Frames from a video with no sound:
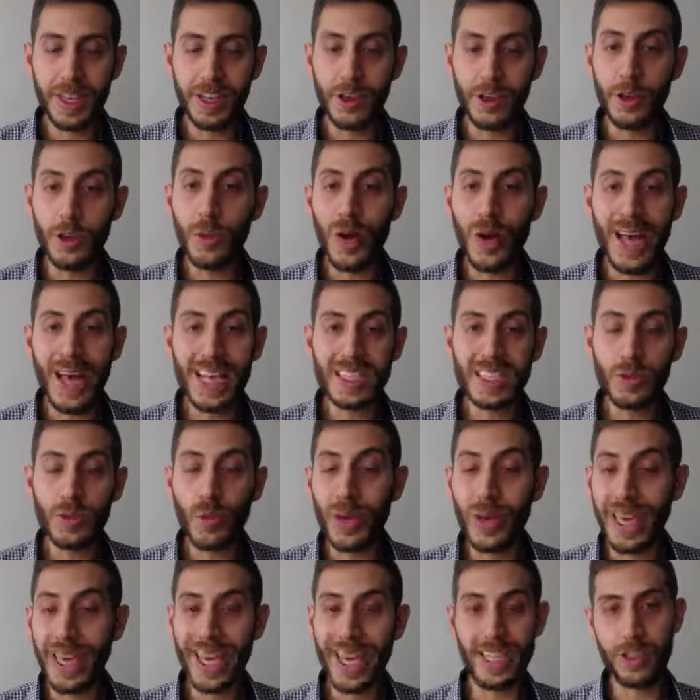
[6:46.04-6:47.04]
You Ask,
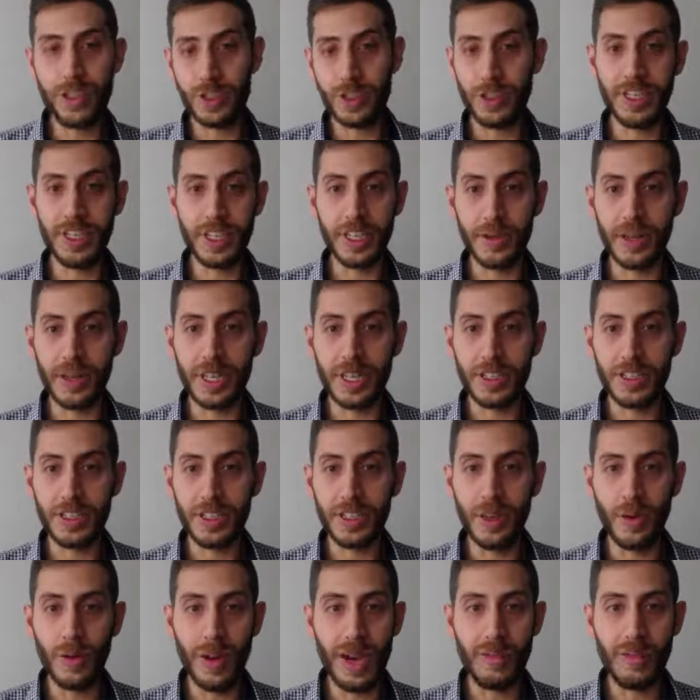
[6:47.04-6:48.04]
We Answer series.
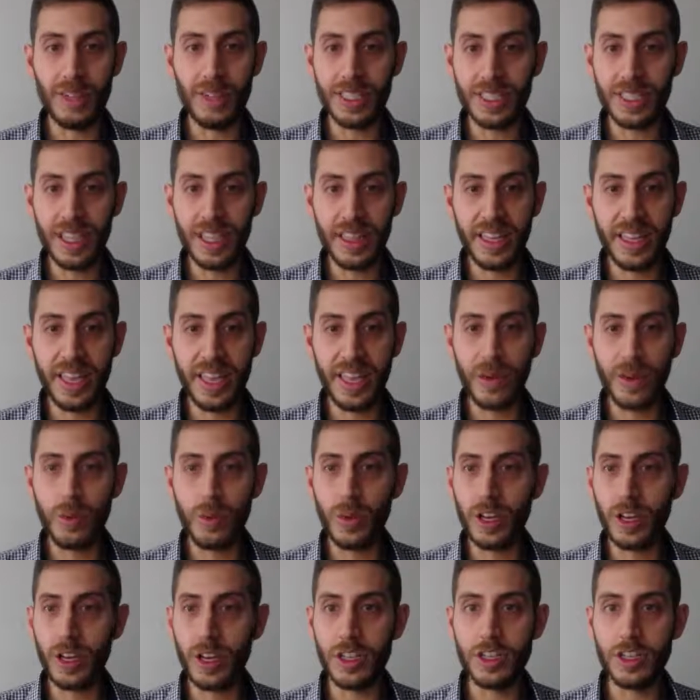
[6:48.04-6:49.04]
So every Sunday
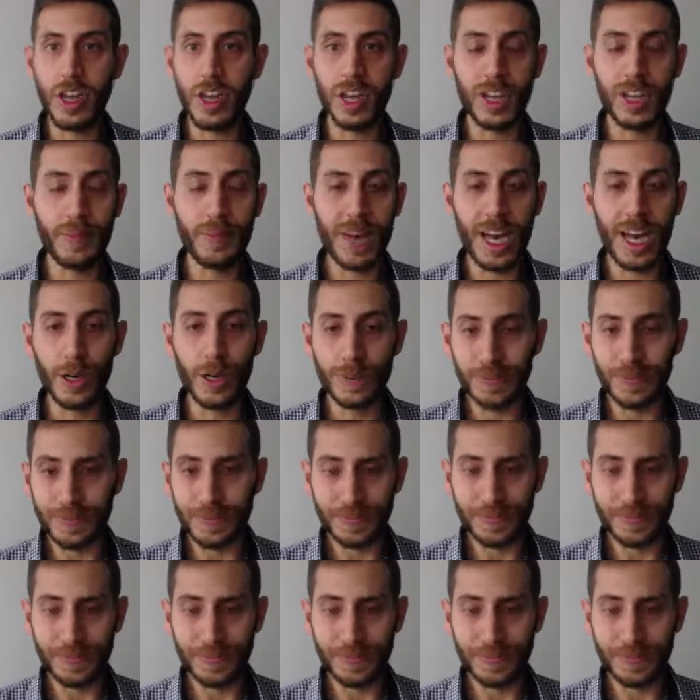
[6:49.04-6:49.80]
we're going to talk about,